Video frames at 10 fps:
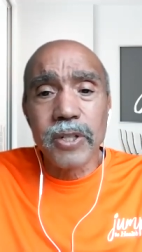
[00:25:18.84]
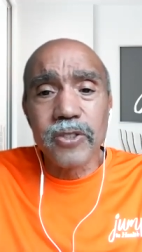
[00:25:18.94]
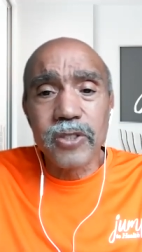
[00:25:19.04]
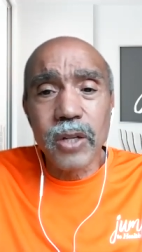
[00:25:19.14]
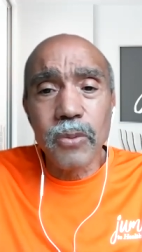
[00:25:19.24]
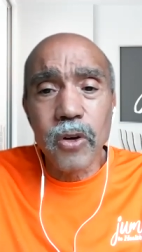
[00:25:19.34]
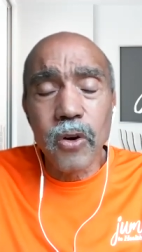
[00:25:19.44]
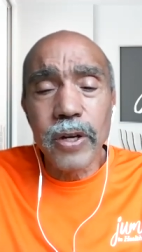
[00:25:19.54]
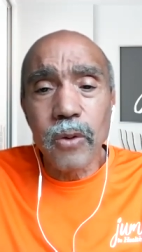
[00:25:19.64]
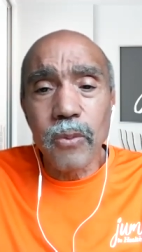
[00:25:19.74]
but instead, we're
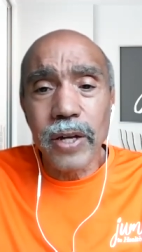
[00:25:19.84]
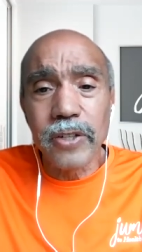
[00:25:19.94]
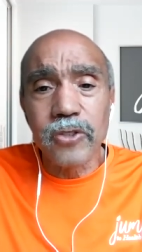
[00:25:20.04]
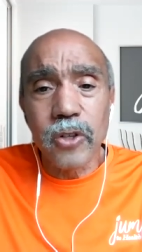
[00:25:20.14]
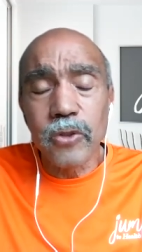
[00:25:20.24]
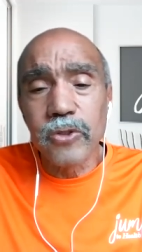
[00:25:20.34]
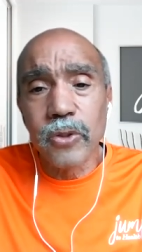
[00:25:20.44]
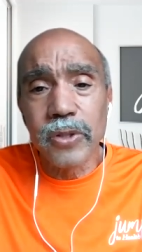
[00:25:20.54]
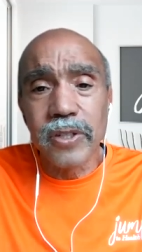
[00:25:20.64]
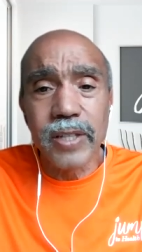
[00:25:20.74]
going around in circles
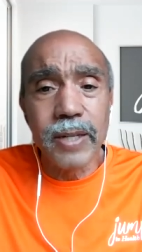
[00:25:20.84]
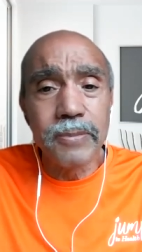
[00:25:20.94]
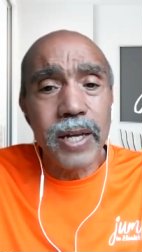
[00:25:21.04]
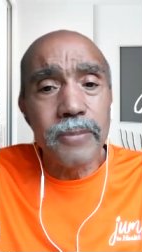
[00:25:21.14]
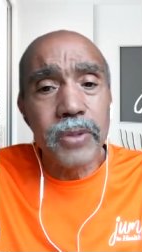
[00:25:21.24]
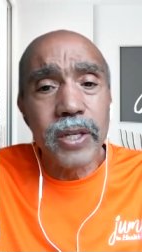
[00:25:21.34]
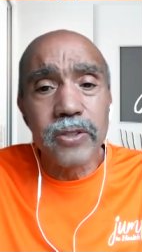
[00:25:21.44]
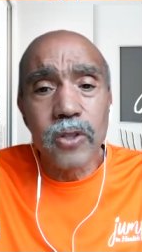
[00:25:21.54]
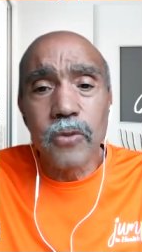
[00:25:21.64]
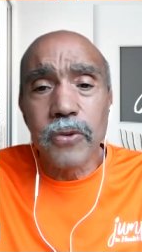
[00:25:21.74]
doing the same damn
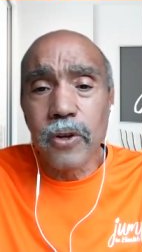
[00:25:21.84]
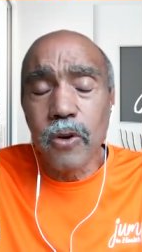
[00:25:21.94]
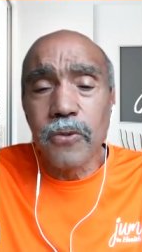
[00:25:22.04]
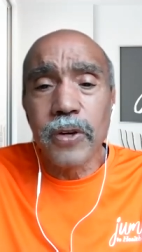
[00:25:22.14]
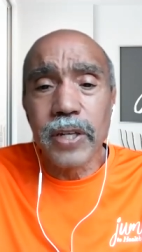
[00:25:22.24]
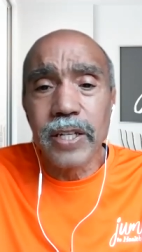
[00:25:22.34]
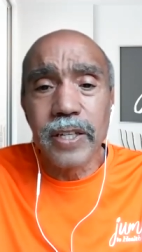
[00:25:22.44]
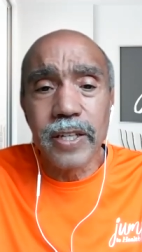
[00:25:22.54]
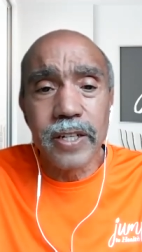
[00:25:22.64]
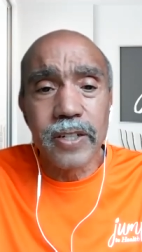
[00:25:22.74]
things over and over again
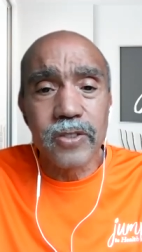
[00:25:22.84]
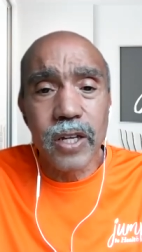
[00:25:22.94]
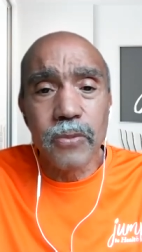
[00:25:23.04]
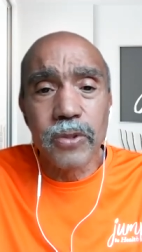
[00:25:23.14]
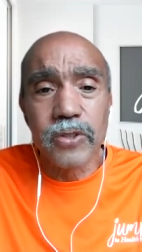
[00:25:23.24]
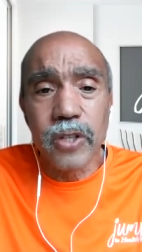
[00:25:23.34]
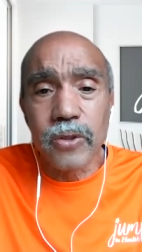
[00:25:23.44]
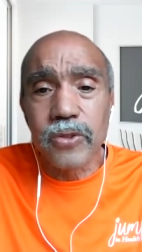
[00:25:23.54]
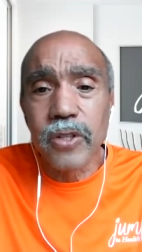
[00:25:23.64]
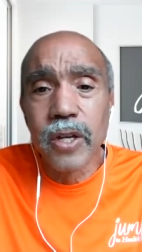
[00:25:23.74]
and getting the same
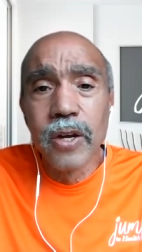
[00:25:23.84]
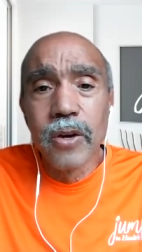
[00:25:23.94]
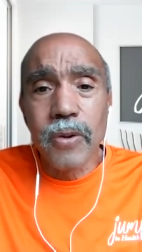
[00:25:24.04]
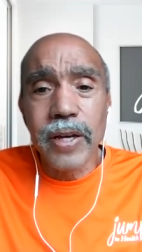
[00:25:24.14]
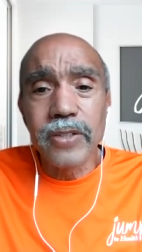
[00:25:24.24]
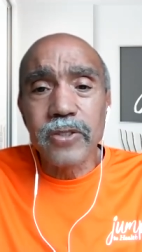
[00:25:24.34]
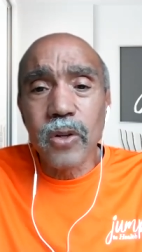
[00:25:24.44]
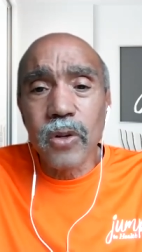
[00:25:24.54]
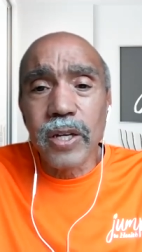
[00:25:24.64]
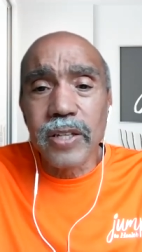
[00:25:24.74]
results, right?
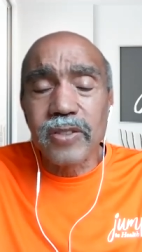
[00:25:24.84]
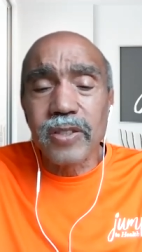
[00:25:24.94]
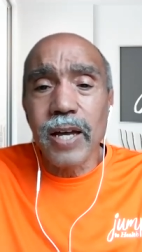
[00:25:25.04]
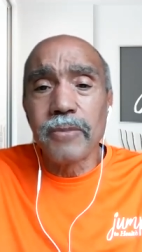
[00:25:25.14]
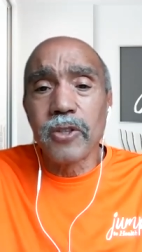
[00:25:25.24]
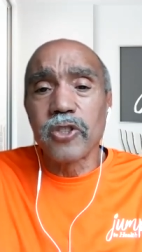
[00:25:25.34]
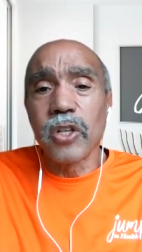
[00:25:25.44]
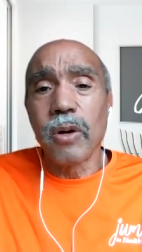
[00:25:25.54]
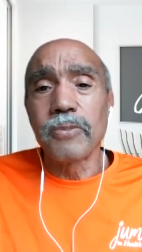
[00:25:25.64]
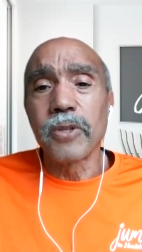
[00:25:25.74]
So it's time to
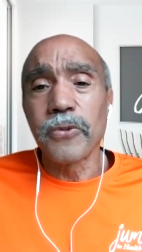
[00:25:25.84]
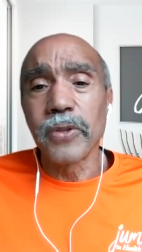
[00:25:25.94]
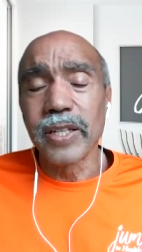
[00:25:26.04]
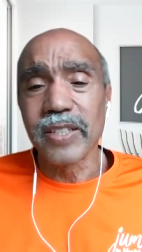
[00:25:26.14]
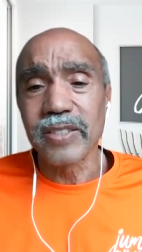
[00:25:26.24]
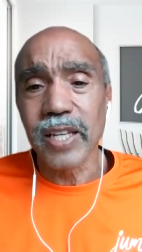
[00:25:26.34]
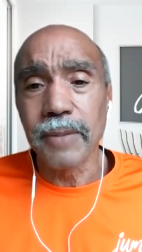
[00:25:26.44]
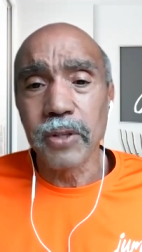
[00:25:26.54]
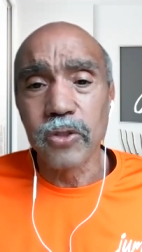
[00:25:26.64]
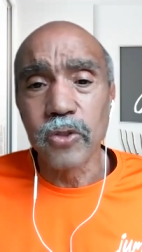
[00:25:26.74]
show up differently. It's
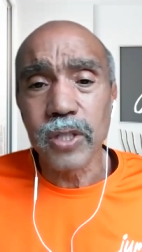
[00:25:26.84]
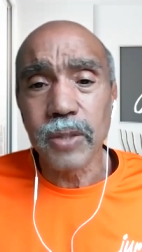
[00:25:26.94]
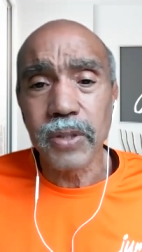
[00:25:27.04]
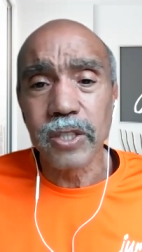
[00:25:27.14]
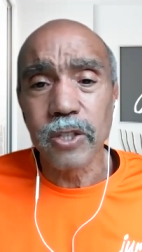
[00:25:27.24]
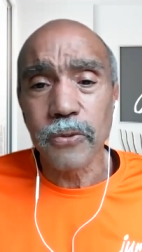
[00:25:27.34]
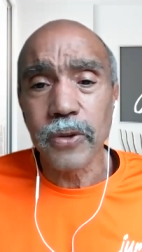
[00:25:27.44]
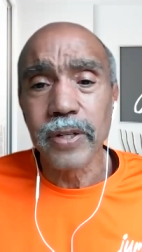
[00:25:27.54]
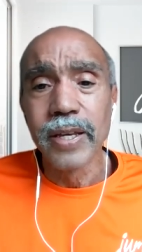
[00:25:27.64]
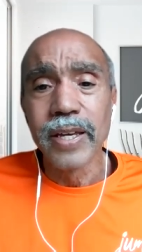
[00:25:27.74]
time to do something
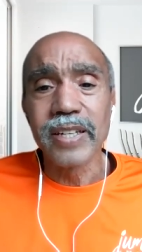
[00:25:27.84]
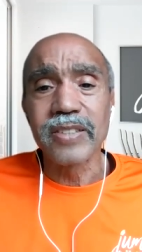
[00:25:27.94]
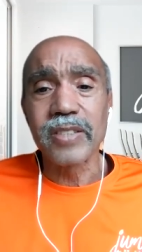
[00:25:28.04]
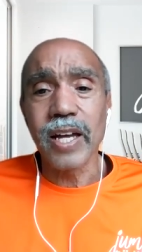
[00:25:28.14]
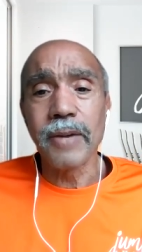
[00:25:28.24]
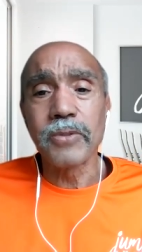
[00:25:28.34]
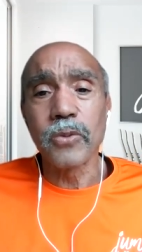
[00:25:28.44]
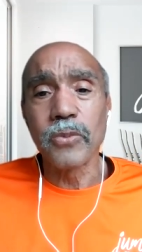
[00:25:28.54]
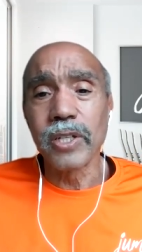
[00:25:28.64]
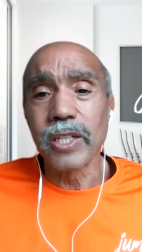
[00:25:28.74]
different. It's time
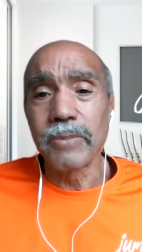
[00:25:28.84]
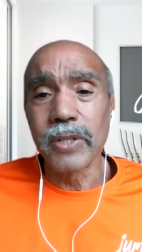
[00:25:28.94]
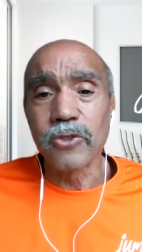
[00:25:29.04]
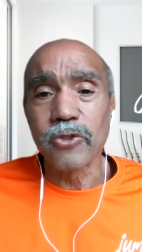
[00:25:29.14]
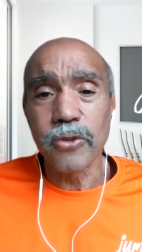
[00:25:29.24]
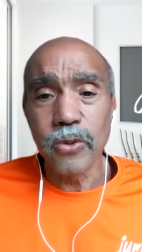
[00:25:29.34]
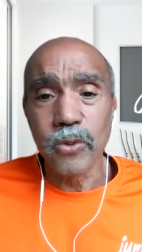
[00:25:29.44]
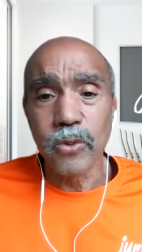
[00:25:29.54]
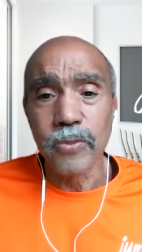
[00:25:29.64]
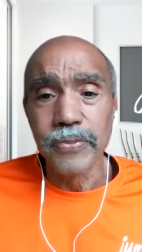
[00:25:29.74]
to really be
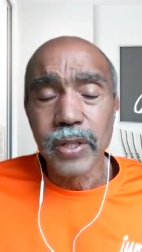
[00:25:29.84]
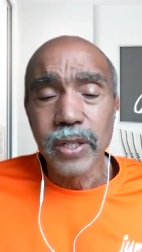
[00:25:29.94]
true,